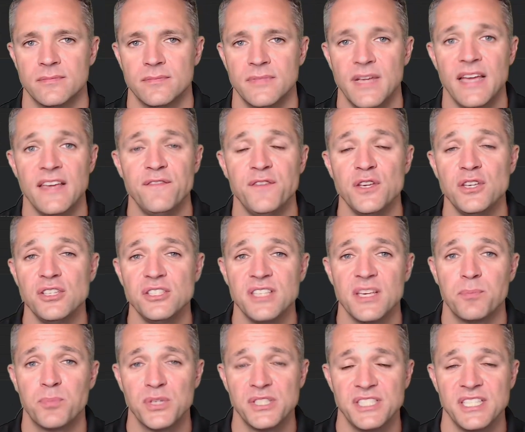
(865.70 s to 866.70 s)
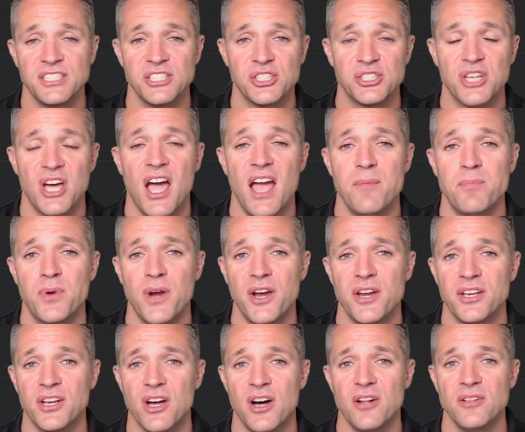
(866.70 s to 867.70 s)
Now, if you're using Precision Time
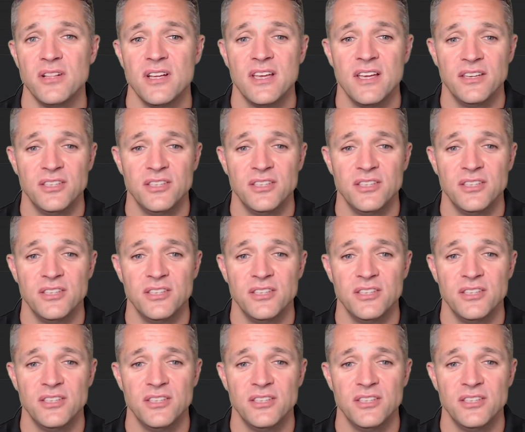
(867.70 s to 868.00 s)
Protocol,